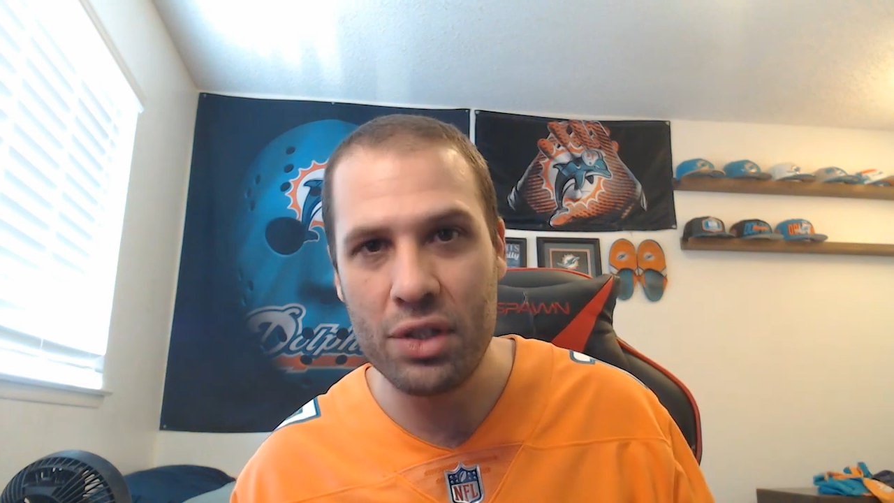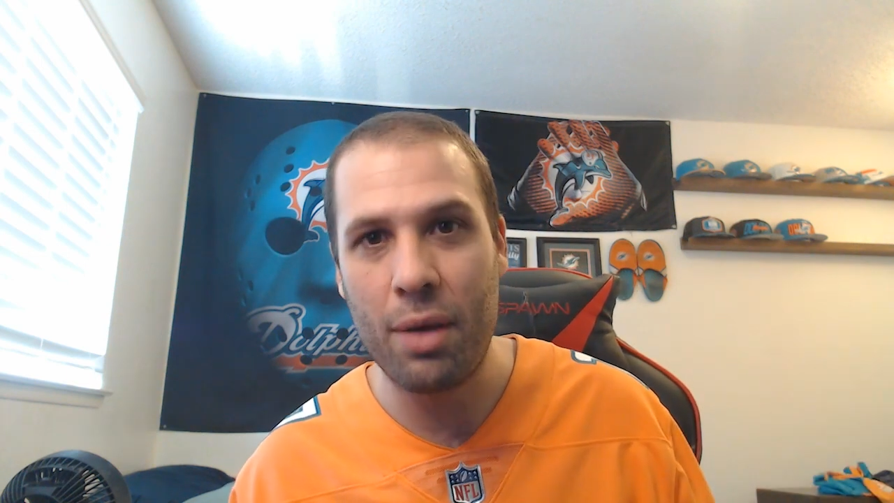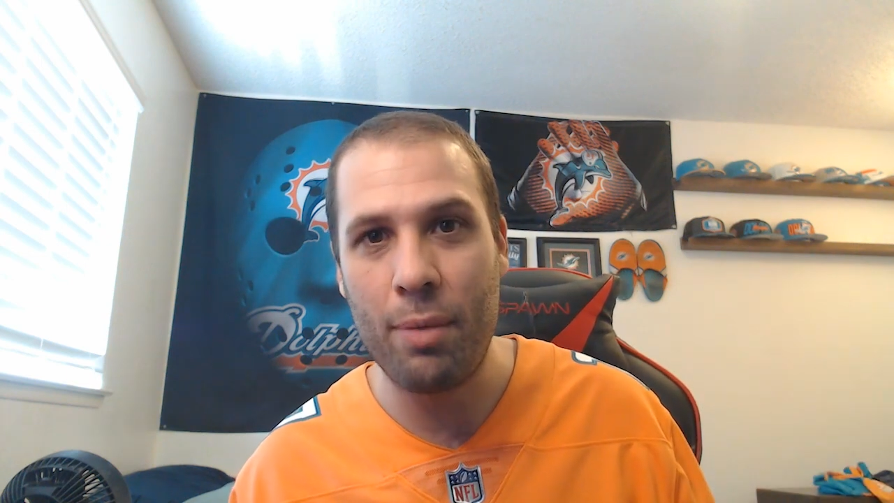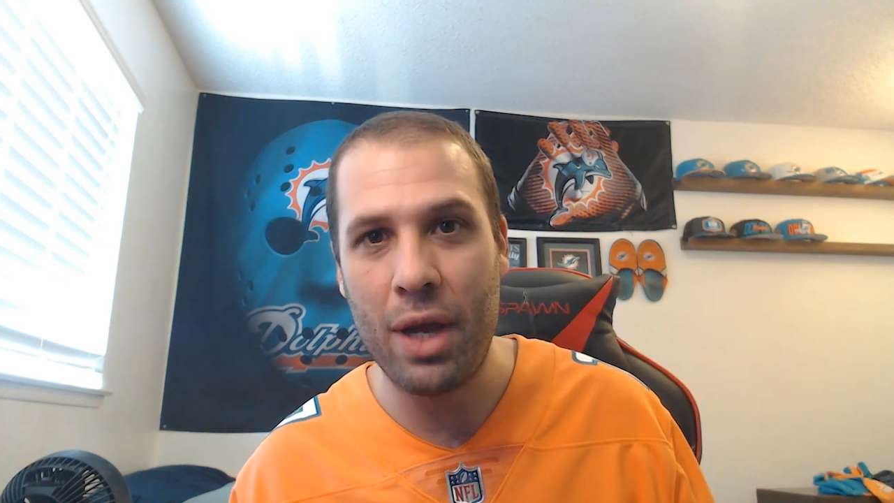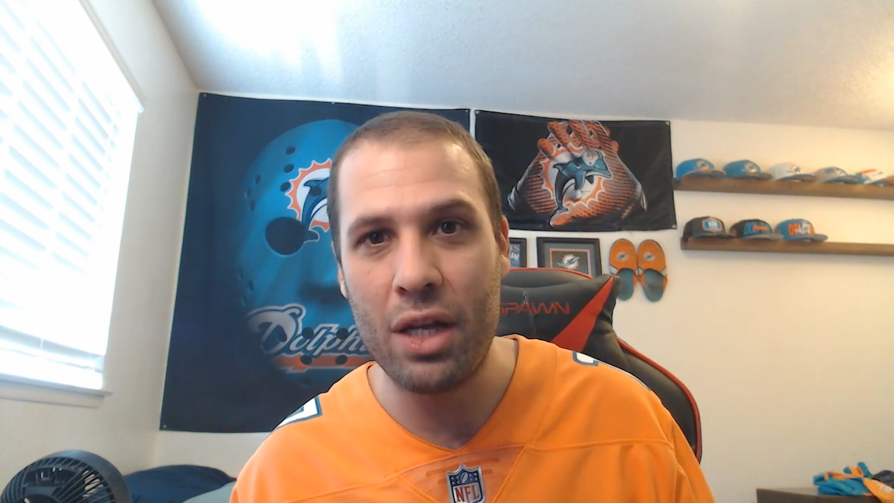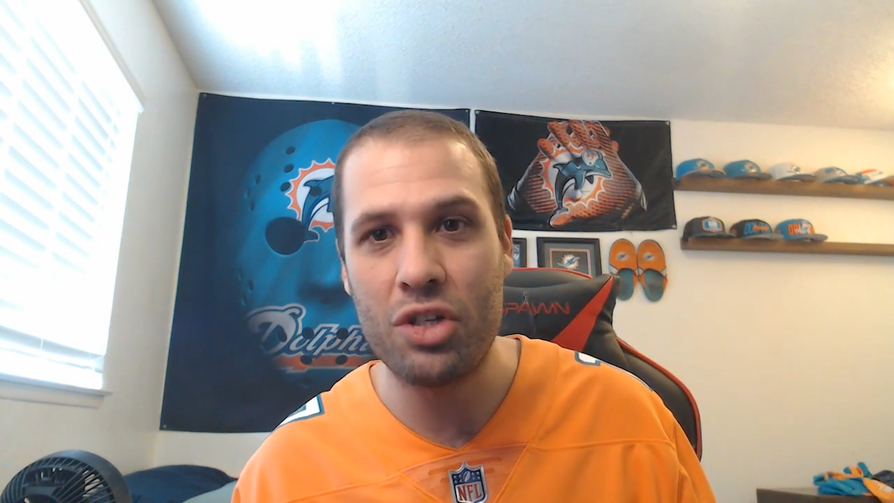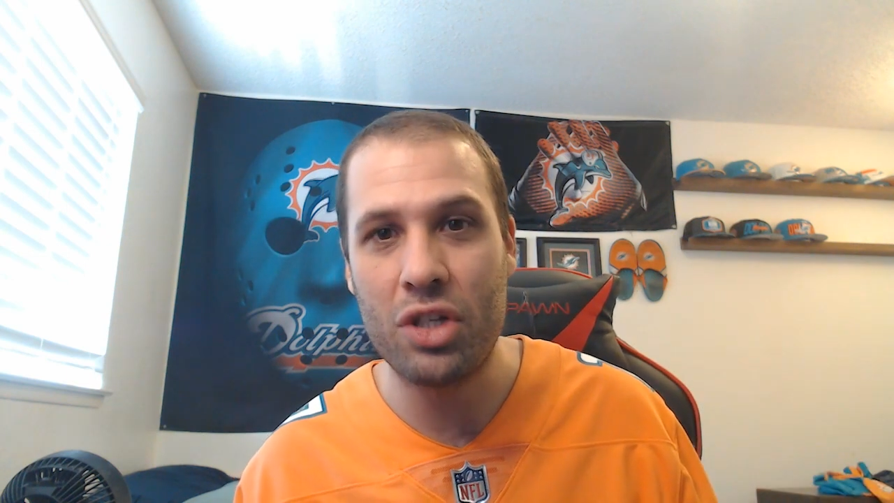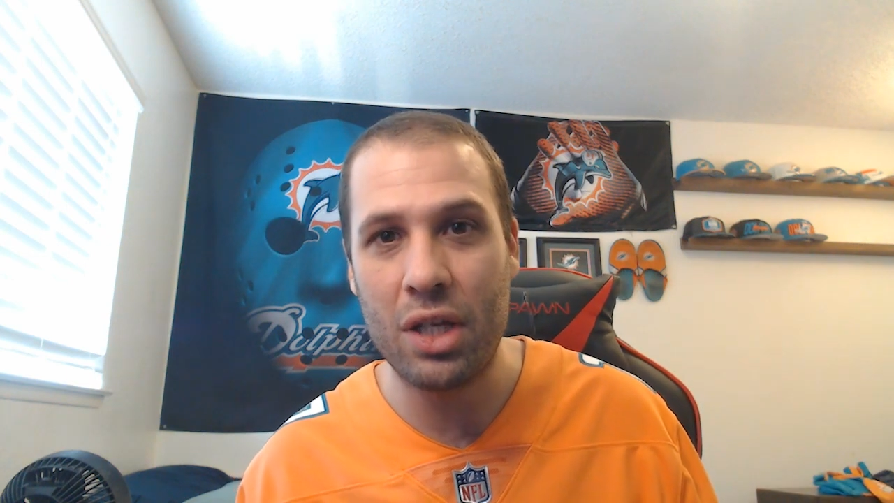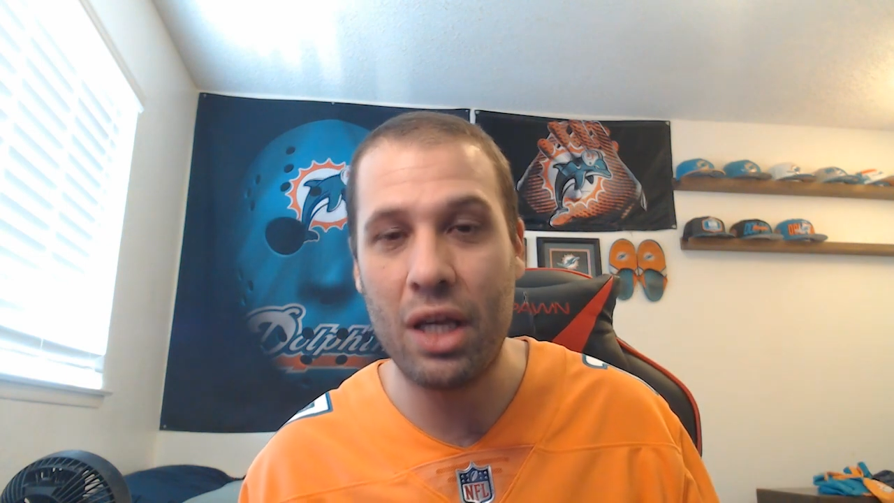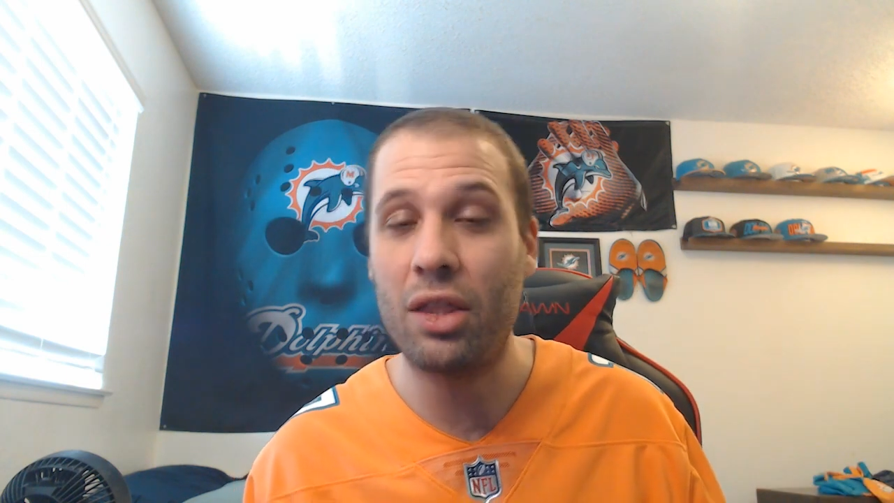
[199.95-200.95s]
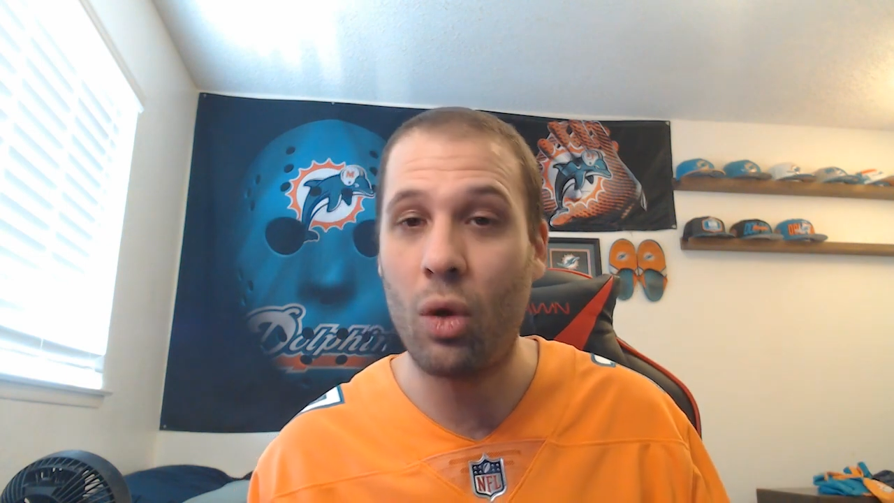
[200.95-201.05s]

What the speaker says: can manage to get